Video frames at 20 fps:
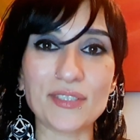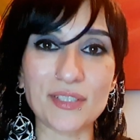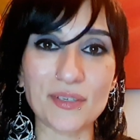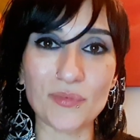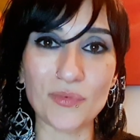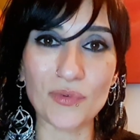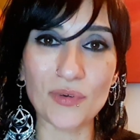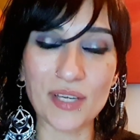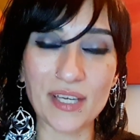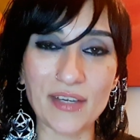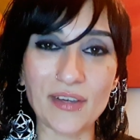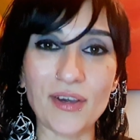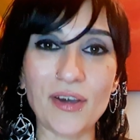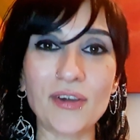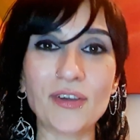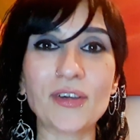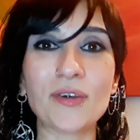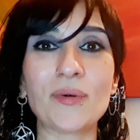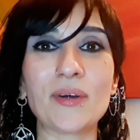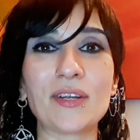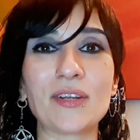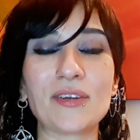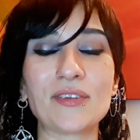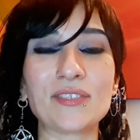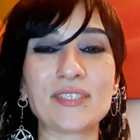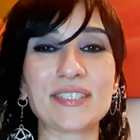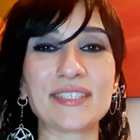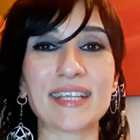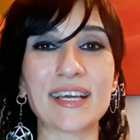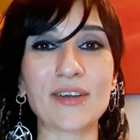I'm walking Coco, I
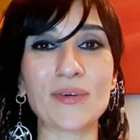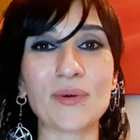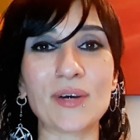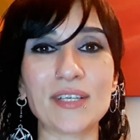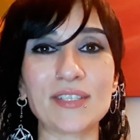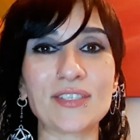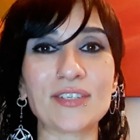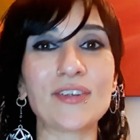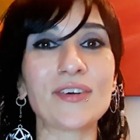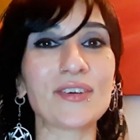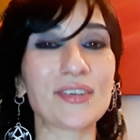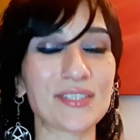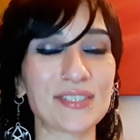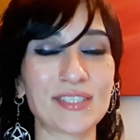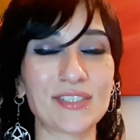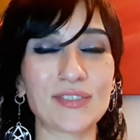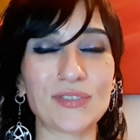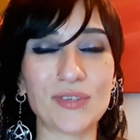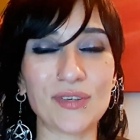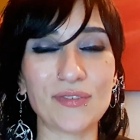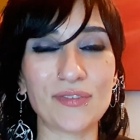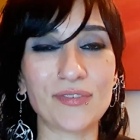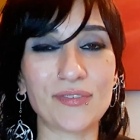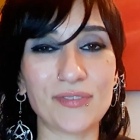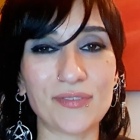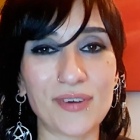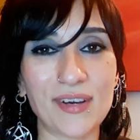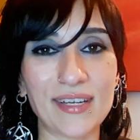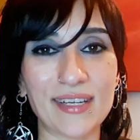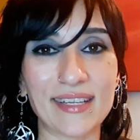notice that quite a lot because I do it for
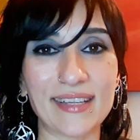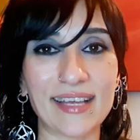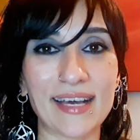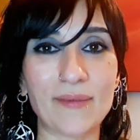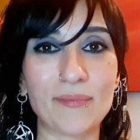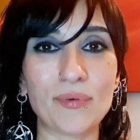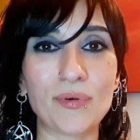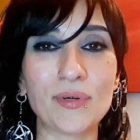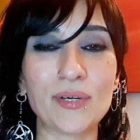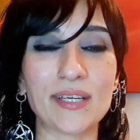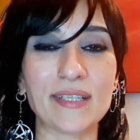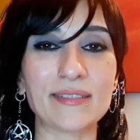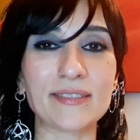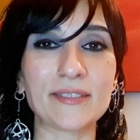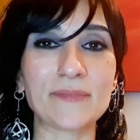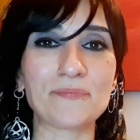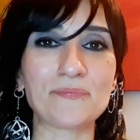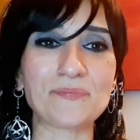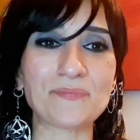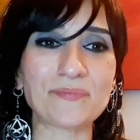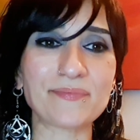fun at that point.